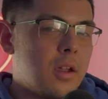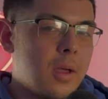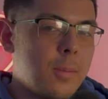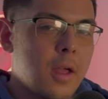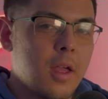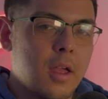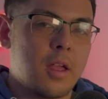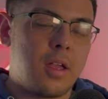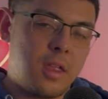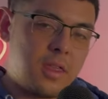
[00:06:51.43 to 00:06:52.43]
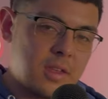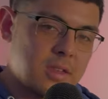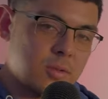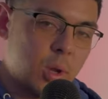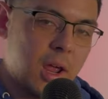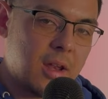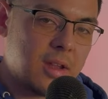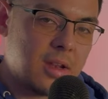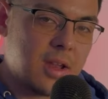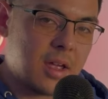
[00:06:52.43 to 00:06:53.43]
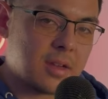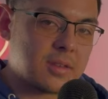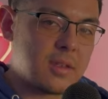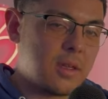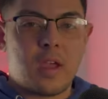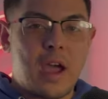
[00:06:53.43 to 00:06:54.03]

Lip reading: up, and this is what I did next.